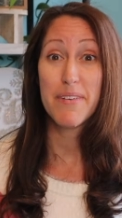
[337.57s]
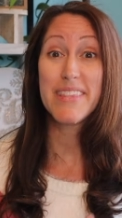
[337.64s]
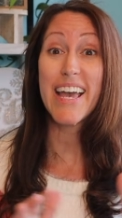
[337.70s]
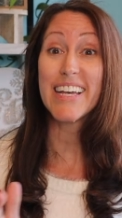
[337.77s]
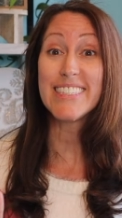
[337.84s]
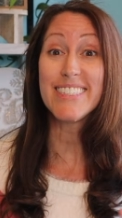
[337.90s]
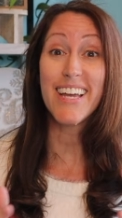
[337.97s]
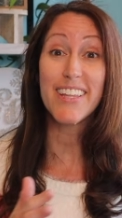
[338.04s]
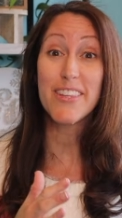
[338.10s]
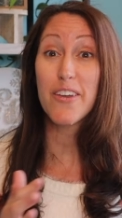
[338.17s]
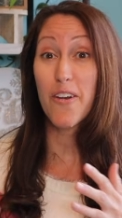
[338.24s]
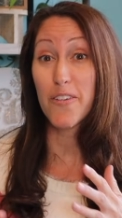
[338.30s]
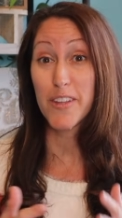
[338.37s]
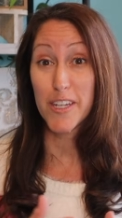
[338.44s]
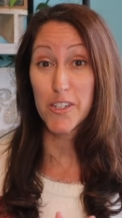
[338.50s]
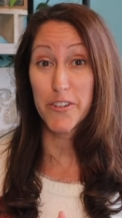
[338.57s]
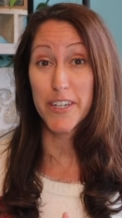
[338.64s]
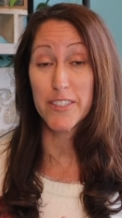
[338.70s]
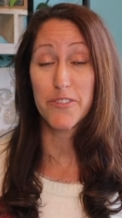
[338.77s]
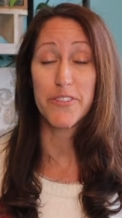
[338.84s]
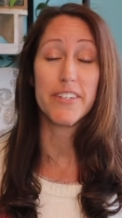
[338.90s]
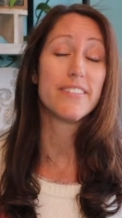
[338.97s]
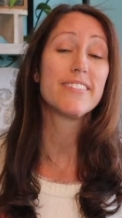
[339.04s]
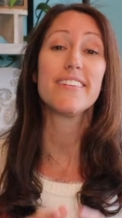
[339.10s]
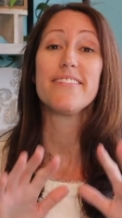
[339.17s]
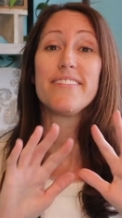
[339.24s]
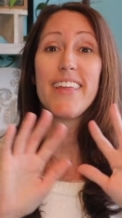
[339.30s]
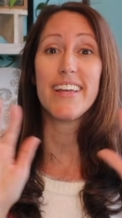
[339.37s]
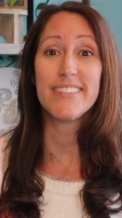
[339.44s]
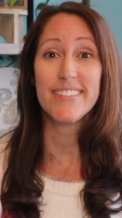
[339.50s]
But that's not the only transference,
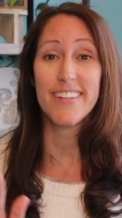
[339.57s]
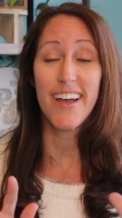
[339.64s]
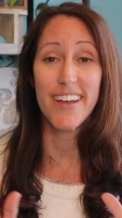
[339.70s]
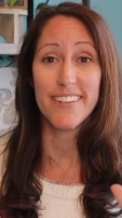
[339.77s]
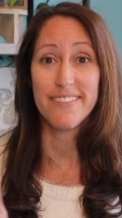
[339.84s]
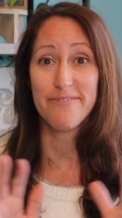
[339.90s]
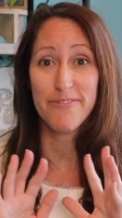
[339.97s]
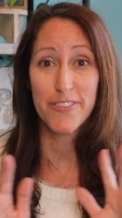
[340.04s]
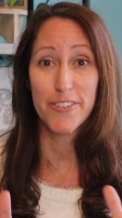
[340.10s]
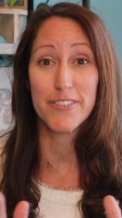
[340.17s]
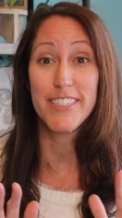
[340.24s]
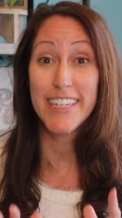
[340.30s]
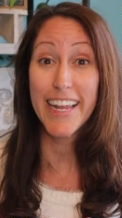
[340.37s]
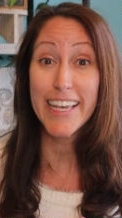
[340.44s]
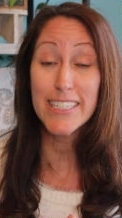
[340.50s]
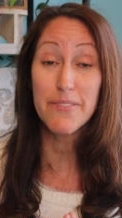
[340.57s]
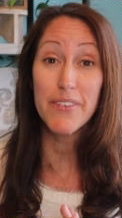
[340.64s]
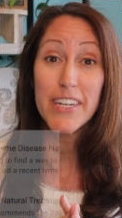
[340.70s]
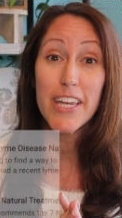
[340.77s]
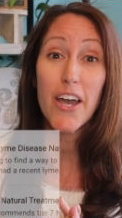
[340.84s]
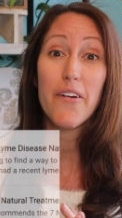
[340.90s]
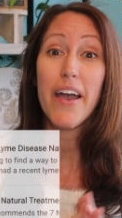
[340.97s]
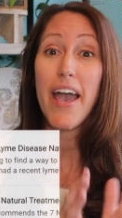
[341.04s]
and that's not for today's video.